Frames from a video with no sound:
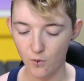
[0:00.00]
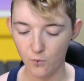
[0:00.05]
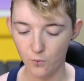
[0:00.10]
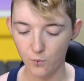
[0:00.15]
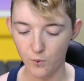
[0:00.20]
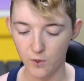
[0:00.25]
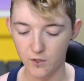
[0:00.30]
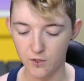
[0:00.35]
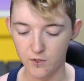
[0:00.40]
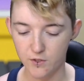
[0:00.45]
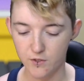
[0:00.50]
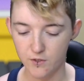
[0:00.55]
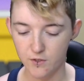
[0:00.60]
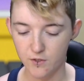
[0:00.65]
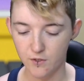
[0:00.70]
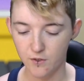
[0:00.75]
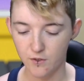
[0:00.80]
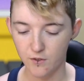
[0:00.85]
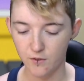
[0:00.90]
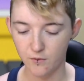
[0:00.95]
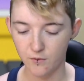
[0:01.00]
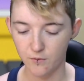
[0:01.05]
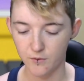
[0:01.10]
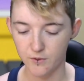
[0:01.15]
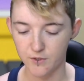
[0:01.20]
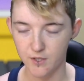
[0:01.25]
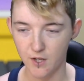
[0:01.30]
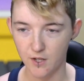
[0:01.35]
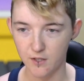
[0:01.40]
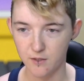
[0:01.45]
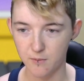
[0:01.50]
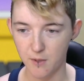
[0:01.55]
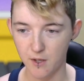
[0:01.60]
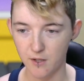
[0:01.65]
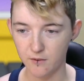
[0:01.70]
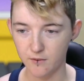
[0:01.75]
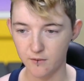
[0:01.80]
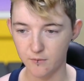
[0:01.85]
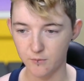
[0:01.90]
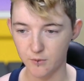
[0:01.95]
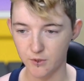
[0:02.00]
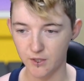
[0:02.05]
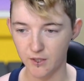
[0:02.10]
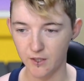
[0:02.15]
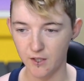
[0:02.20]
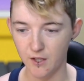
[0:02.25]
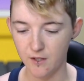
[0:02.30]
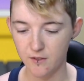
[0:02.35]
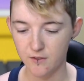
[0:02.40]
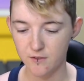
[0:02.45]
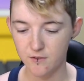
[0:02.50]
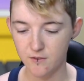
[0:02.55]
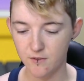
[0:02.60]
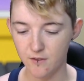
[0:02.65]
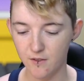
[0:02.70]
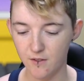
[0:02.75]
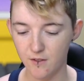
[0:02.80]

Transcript: which we'll start the battle and we'll click yes.